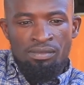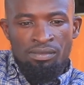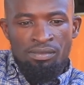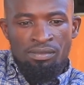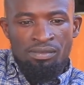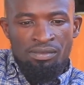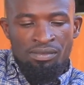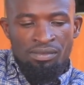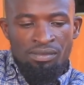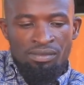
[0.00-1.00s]

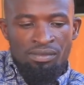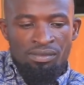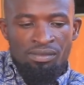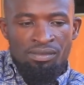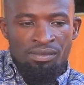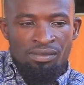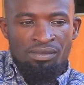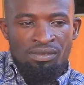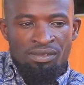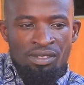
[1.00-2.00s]
[no speech]